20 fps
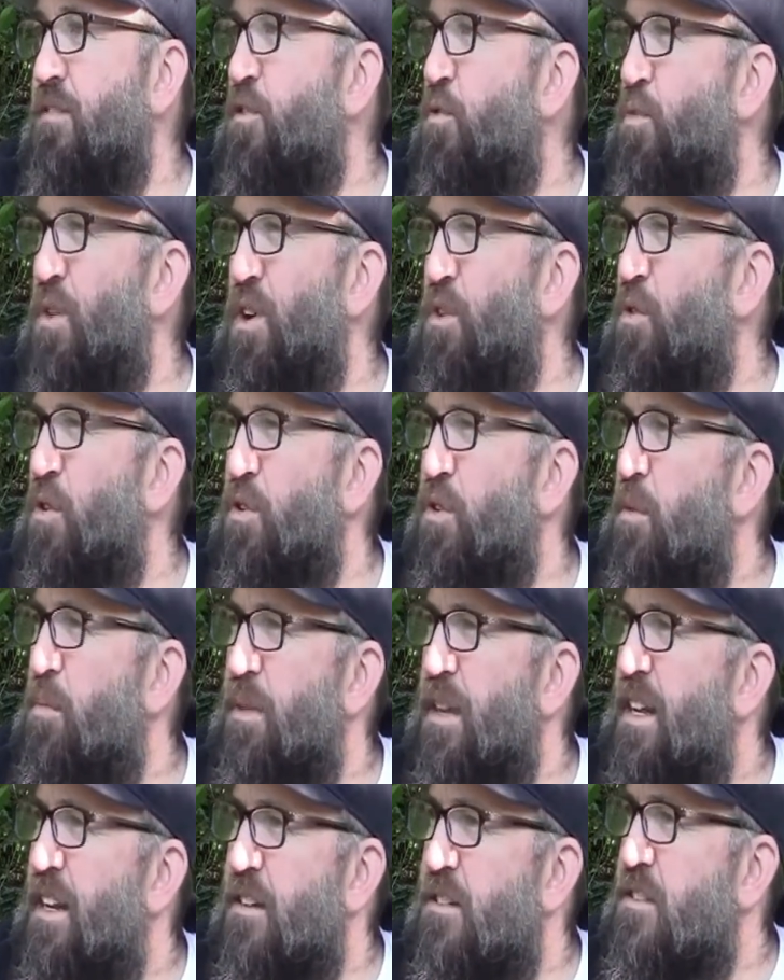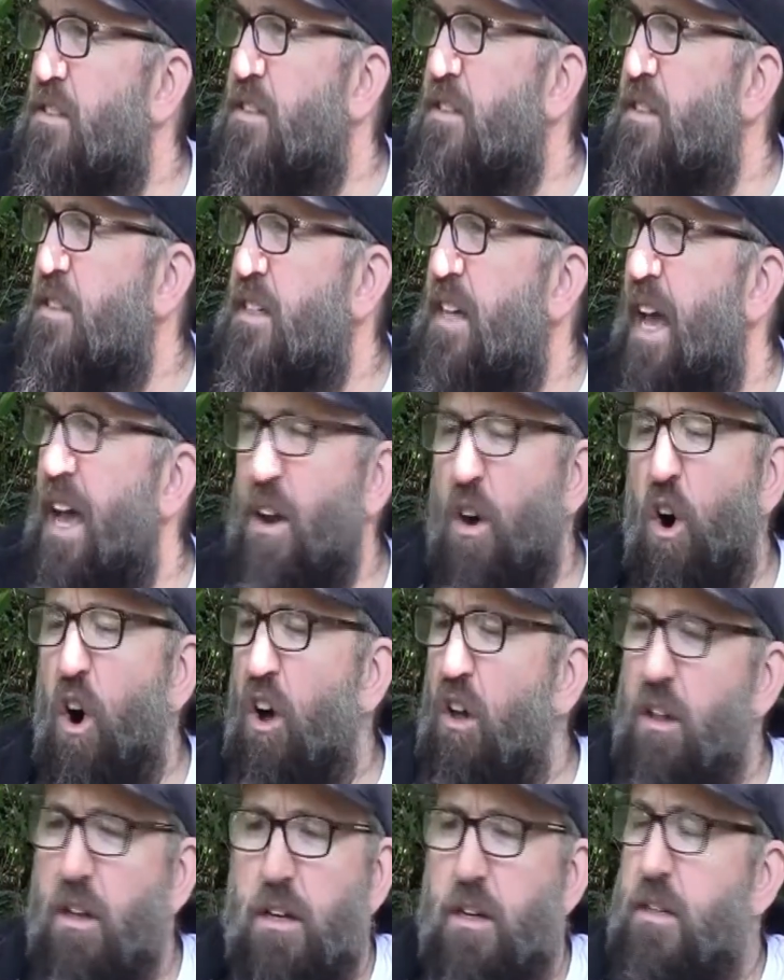to railroad the players at all.
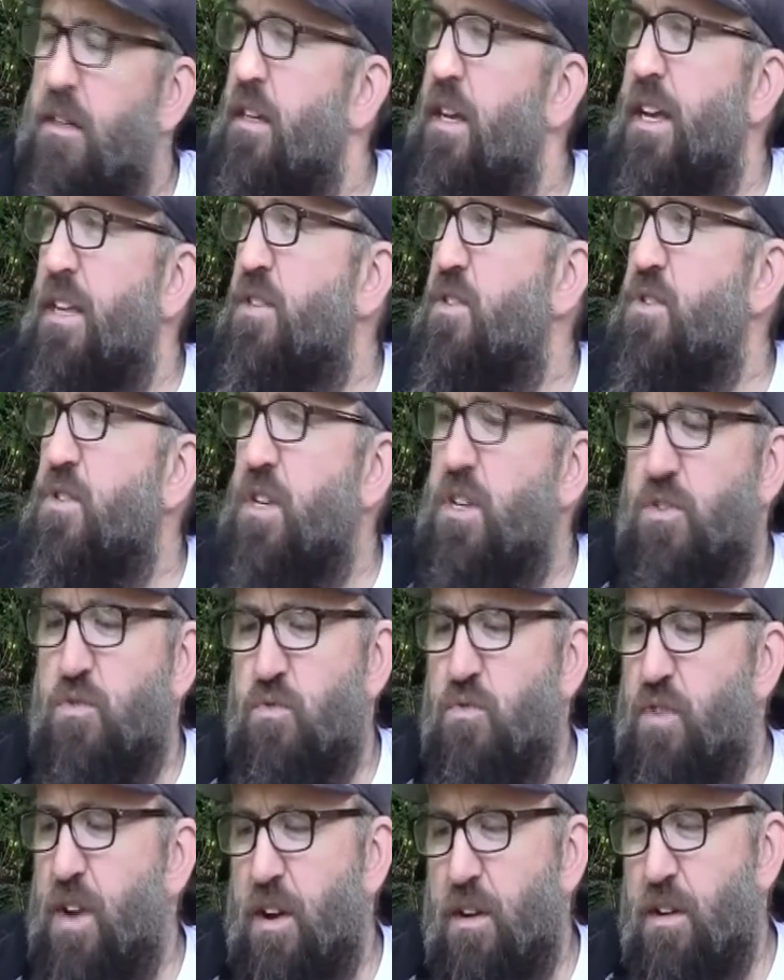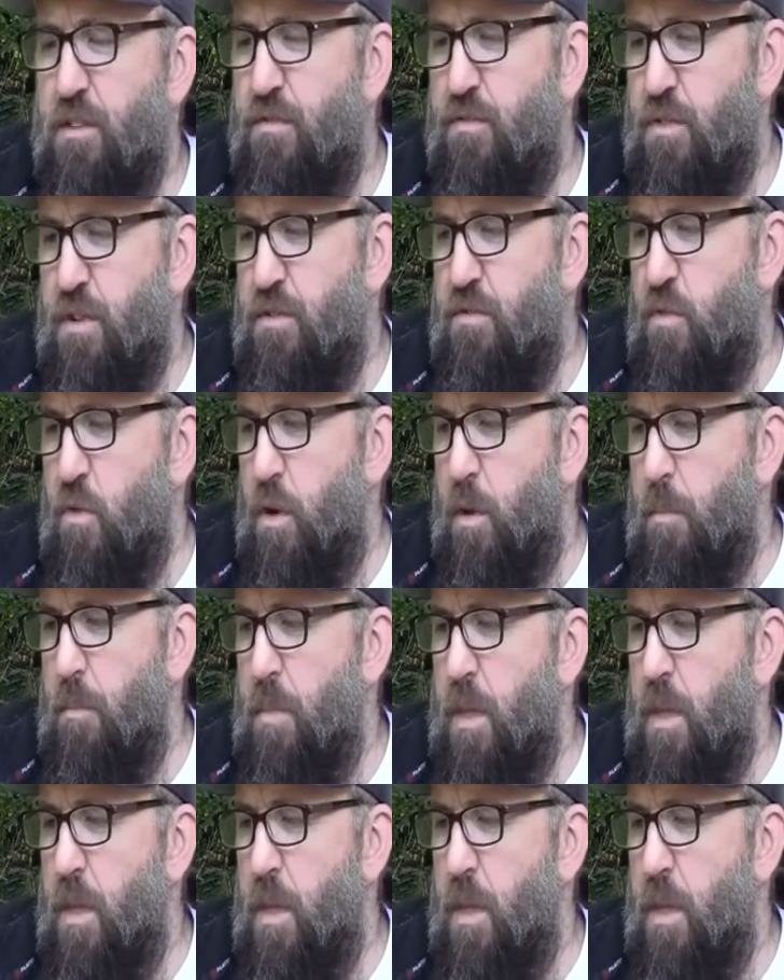It's very freeform.